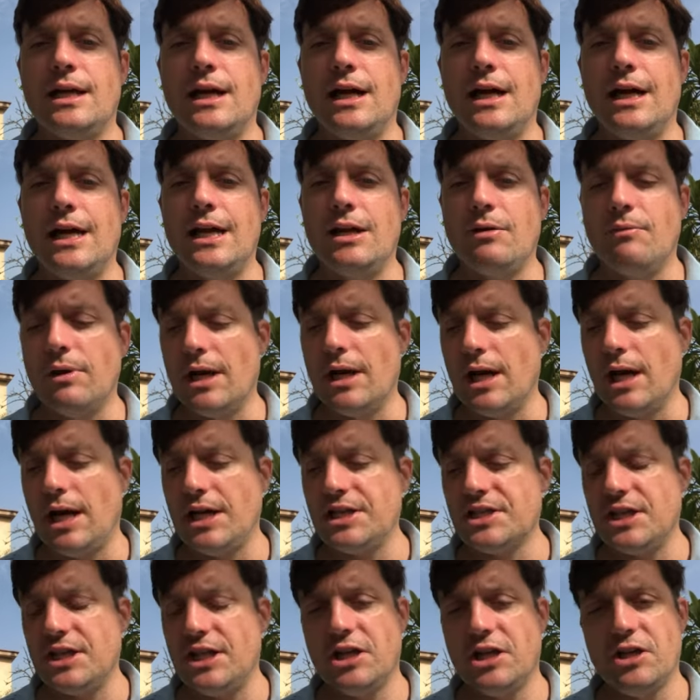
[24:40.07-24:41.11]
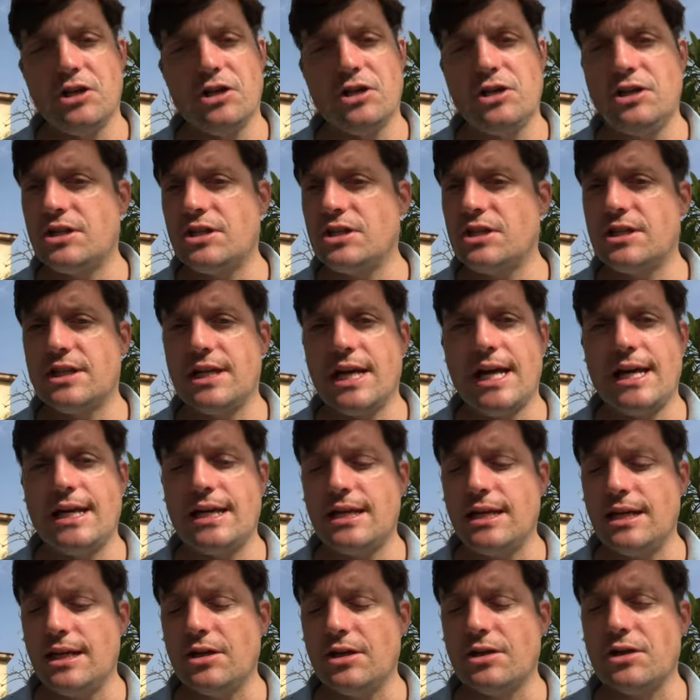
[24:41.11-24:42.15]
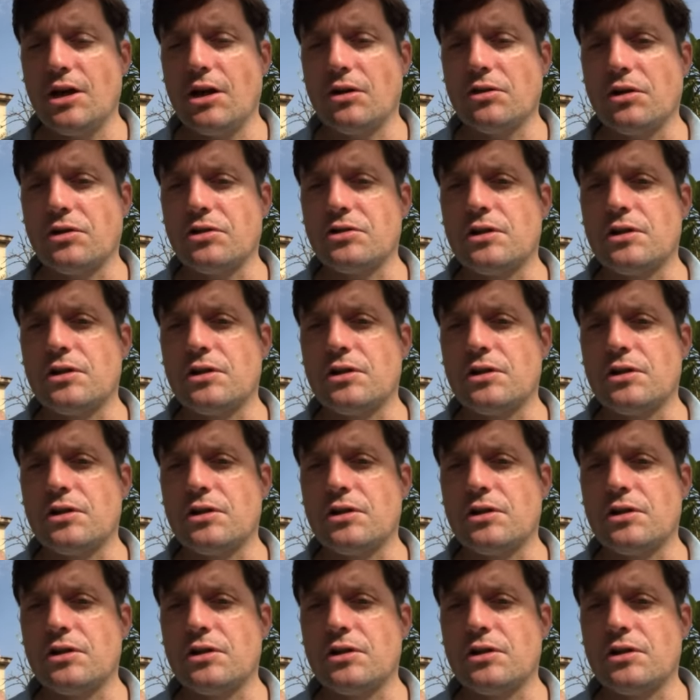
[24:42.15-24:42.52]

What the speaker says: He realized that he couldn't hold on